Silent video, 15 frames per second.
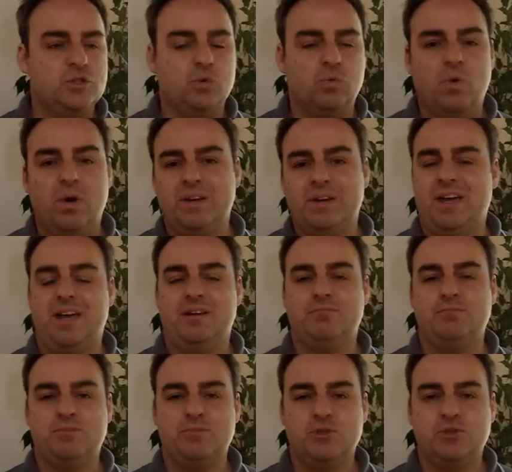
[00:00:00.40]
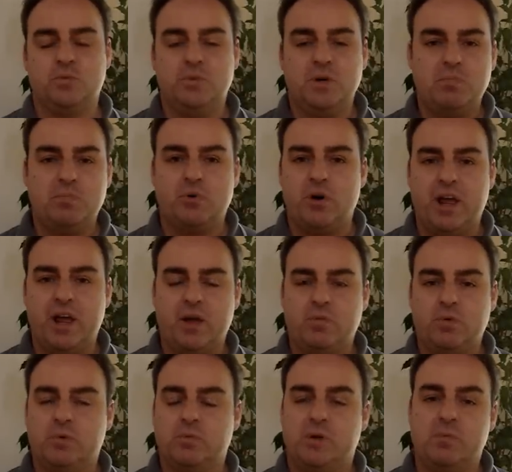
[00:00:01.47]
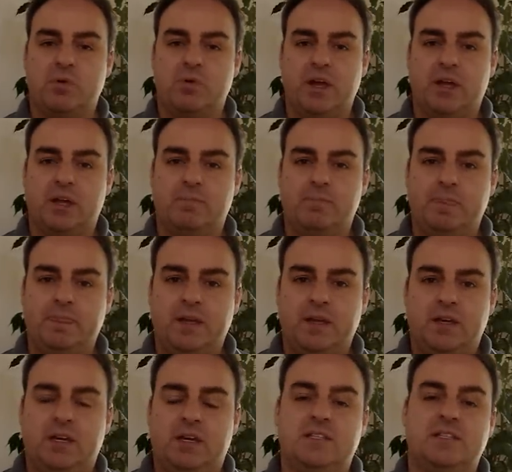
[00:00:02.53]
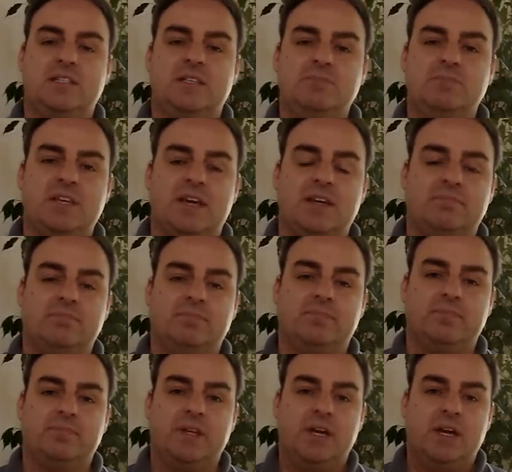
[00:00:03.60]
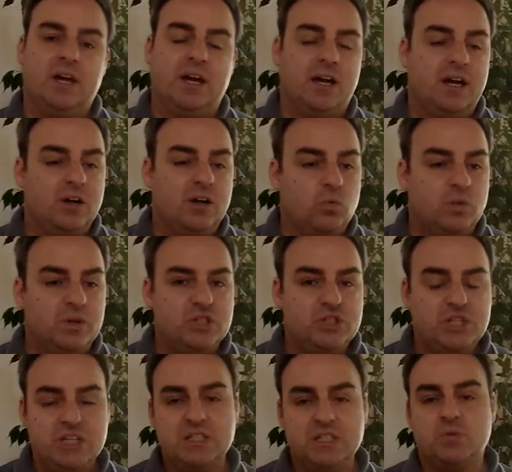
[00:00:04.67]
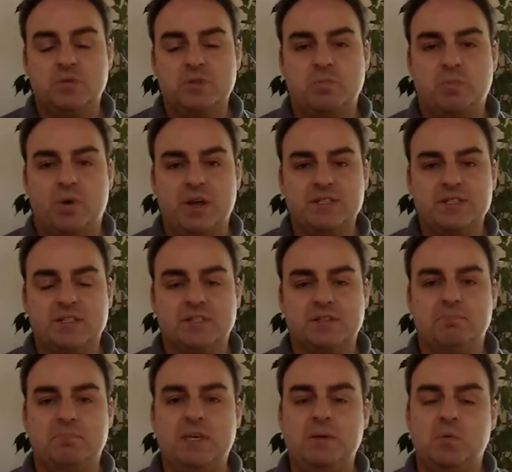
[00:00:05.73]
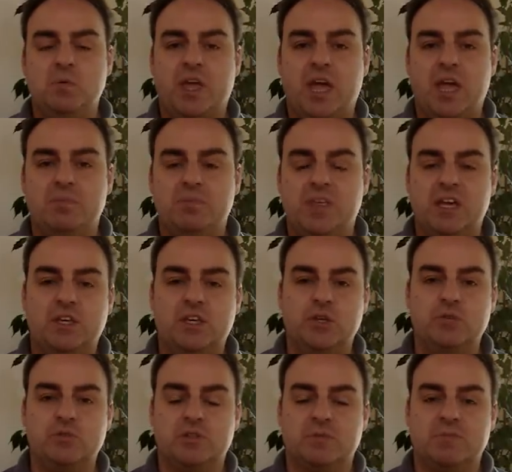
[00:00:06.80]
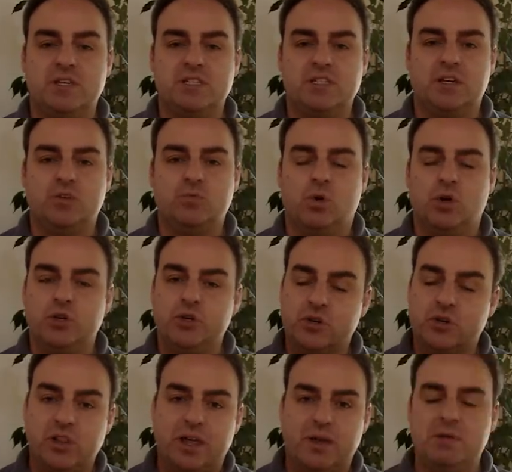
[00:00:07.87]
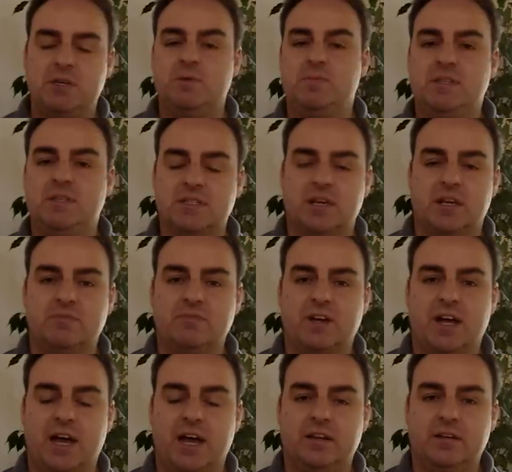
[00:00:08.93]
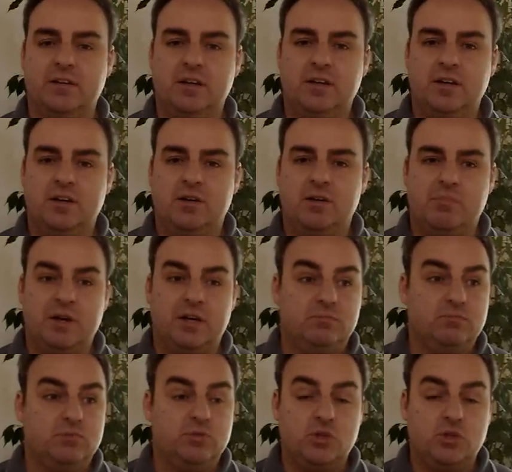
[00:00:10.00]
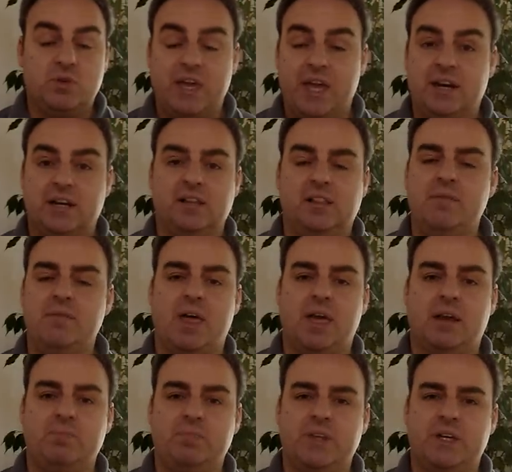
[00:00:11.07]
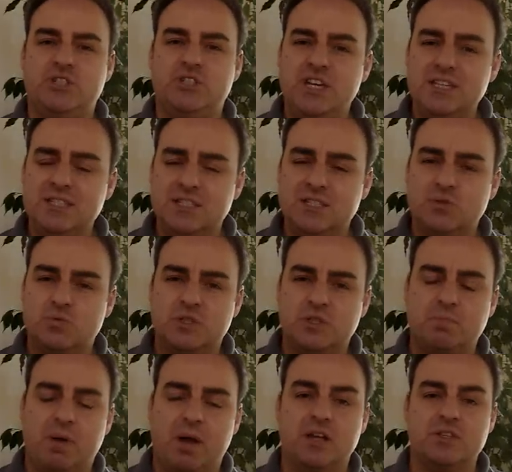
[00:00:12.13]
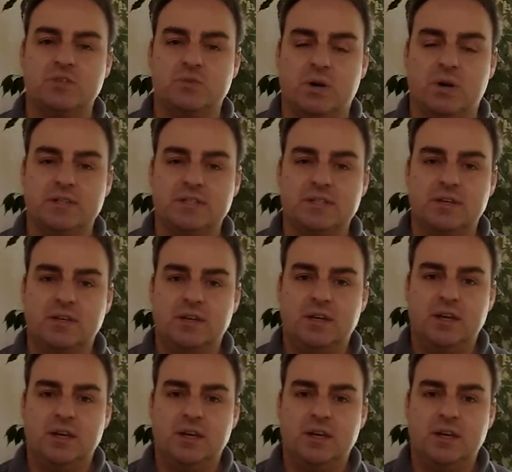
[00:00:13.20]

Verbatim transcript: to what name should we pray when we pray? It seems that uh, when Jesus was present, some people came and they accused him. They said, well, you're claiming to be the Son of God, but you can't claim that. And Jesus' response was,